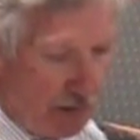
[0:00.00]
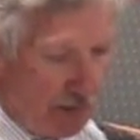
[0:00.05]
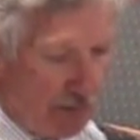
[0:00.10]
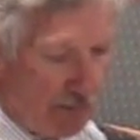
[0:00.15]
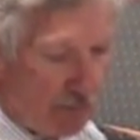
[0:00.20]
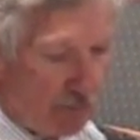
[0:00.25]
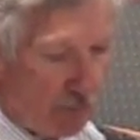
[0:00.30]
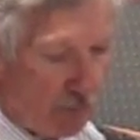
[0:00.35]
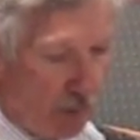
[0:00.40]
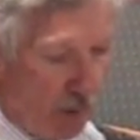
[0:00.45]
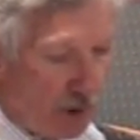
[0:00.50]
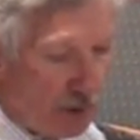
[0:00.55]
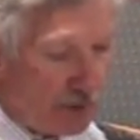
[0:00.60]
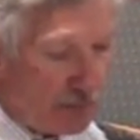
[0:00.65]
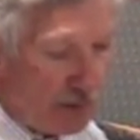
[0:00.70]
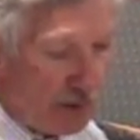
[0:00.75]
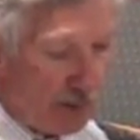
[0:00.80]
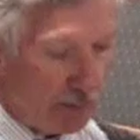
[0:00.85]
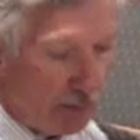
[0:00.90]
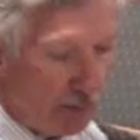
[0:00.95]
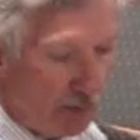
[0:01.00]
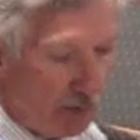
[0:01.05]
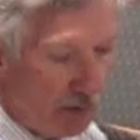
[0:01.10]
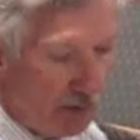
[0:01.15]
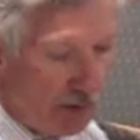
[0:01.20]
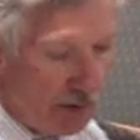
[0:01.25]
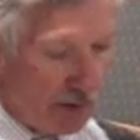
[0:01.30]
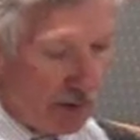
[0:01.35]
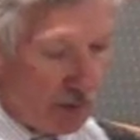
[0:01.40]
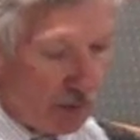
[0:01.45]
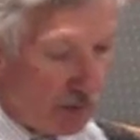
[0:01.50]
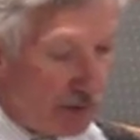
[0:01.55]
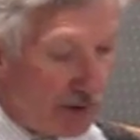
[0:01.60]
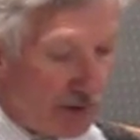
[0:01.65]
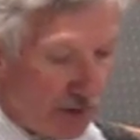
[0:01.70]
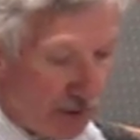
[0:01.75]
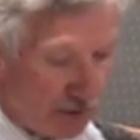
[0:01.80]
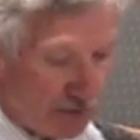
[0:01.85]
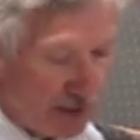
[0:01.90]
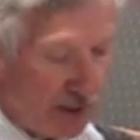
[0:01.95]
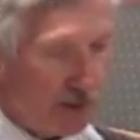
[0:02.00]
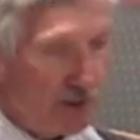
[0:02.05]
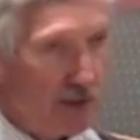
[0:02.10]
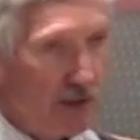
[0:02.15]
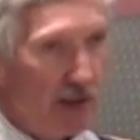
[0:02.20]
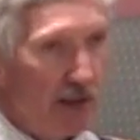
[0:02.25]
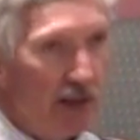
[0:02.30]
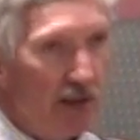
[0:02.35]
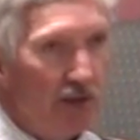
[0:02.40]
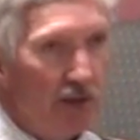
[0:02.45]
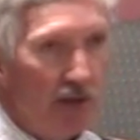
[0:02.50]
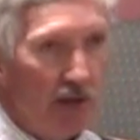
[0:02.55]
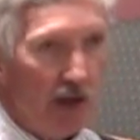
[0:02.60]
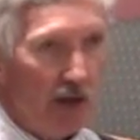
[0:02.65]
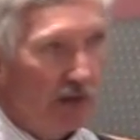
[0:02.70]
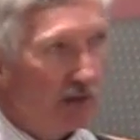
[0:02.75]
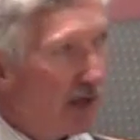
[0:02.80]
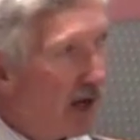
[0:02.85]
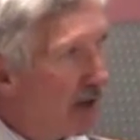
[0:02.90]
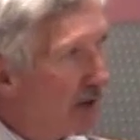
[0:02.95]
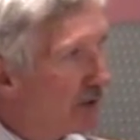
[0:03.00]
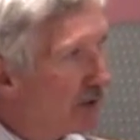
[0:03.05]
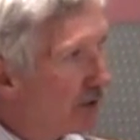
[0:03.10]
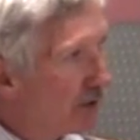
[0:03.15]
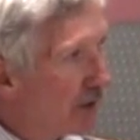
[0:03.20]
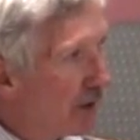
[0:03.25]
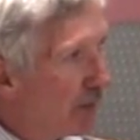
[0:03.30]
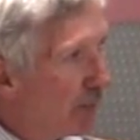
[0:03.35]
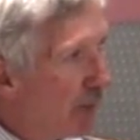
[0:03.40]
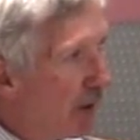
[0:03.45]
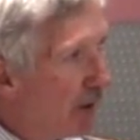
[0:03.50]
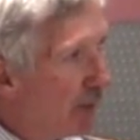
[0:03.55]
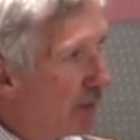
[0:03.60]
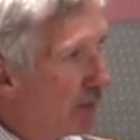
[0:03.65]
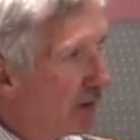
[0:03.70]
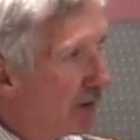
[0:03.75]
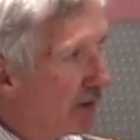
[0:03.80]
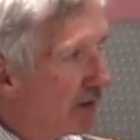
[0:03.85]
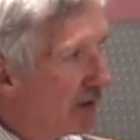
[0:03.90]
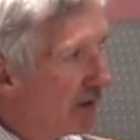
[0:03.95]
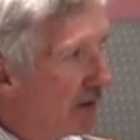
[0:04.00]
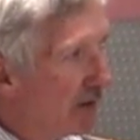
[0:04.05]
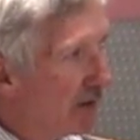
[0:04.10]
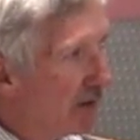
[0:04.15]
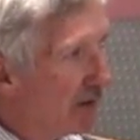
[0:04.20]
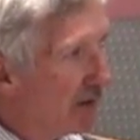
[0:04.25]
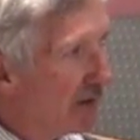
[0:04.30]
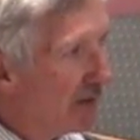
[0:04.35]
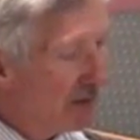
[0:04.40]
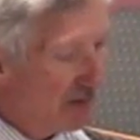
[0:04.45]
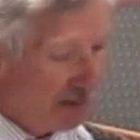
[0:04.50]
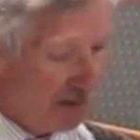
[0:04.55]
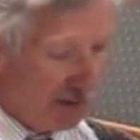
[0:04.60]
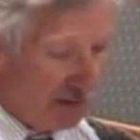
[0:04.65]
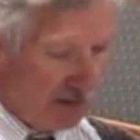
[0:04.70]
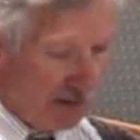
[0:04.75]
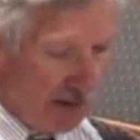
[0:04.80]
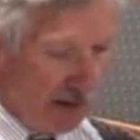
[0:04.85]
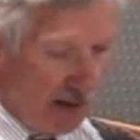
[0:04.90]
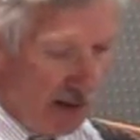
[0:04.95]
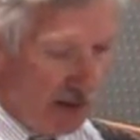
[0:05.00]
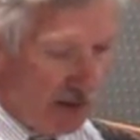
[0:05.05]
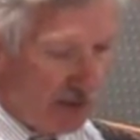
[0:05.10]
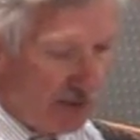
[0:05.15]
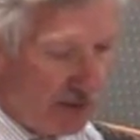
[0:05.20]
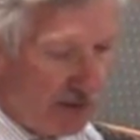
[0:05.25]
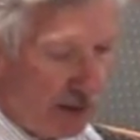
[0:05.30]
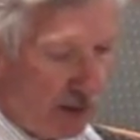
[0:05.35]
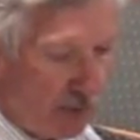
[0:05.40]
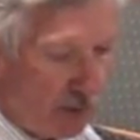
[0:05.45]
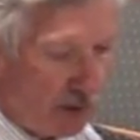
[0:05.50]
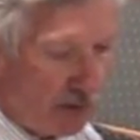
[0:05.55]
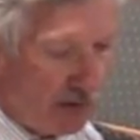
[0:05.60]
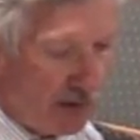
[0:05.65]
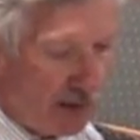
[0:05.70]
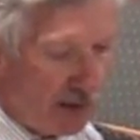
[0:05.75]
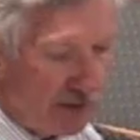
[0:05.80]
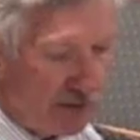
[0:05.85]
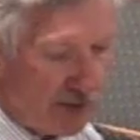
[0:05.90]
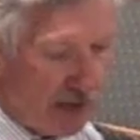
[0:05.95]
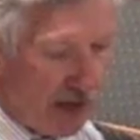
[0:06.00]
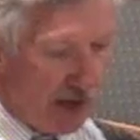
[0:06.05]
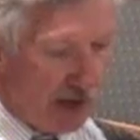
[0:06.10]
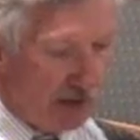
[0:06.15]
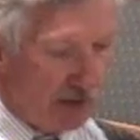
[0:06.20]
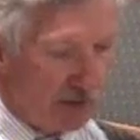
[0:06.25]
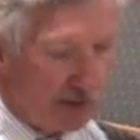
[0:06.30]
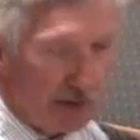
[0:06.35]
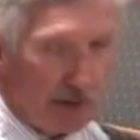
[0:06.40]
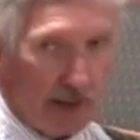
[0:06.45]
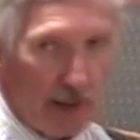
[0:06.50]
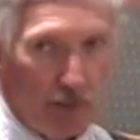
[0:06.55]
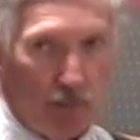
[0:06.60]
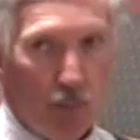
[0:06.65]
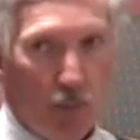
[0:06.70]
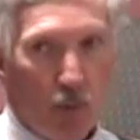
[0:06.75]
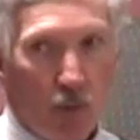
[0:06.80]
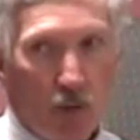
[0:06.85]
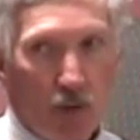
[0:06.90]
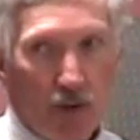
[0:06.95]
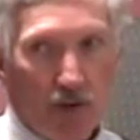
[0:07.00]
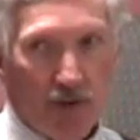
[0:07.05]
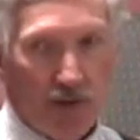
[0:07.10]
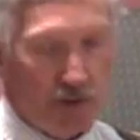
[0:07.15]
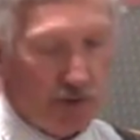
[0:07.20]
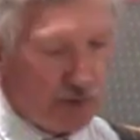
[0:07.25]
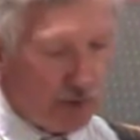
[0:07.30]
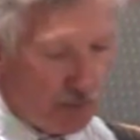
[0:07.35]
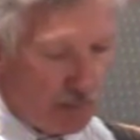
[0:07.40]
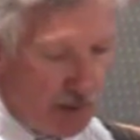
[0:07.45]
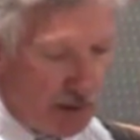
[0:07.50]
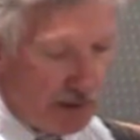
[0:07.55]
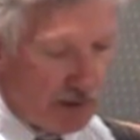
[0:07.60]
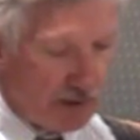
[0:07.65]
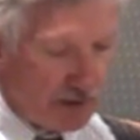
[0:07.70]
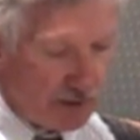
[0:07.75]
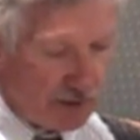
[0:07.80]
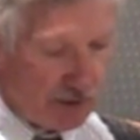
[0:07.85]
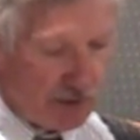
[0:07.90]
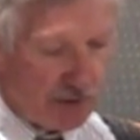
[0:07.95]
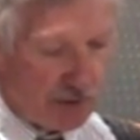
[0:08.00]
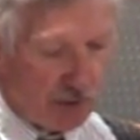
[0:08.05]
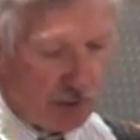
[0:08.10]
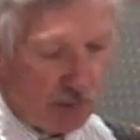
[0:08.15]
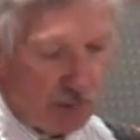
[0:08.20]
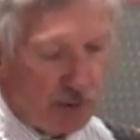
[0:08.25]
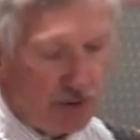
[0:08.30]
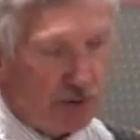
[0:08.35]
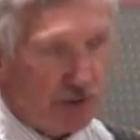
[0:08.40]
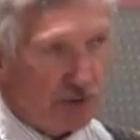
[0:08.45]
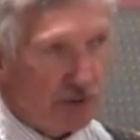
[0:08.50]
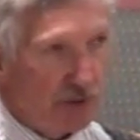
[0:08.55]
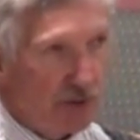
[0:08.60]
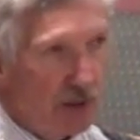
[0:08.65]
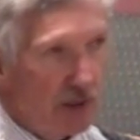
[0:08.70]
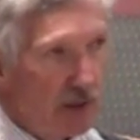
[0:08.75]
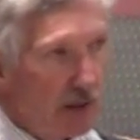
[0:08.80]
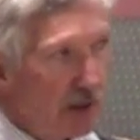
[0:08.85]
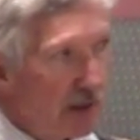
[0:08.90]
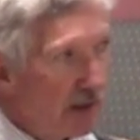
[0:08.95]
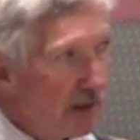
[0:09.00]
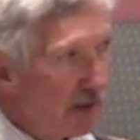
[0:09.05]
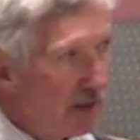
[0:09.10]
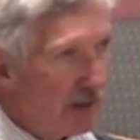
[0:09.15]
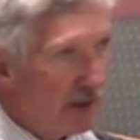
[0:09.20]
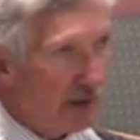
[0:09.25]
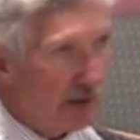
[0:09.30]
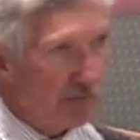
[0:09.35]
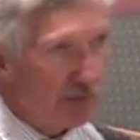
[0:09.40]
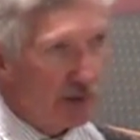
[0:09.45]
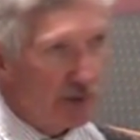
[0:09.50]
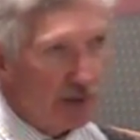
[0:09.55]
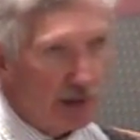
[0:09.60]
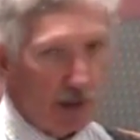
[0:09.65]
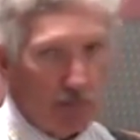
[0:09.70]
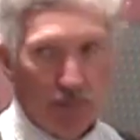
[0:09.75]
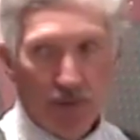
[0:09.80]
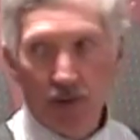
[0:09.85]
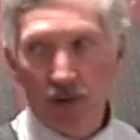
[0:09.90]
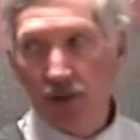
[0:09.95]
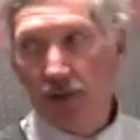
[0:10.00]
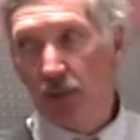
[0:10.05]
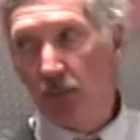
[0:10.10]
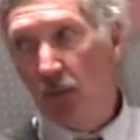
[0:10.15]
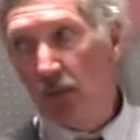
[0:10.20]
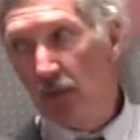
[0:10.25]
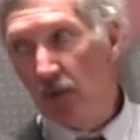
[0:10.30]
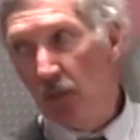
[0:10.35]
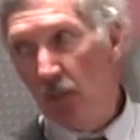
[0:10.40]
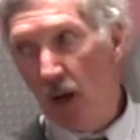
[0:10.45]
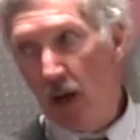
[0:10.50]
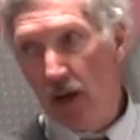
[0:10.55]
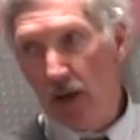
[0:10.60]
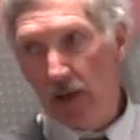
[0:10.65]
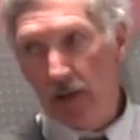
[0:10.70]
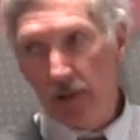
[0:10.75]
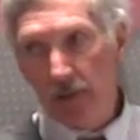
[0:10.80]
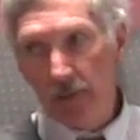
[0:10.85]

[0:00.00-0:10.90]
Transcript: For most people, there is no such thing as an unconscious compartment. Secretly and silently, it pours its tremendous disturbances into every subsystem of the body.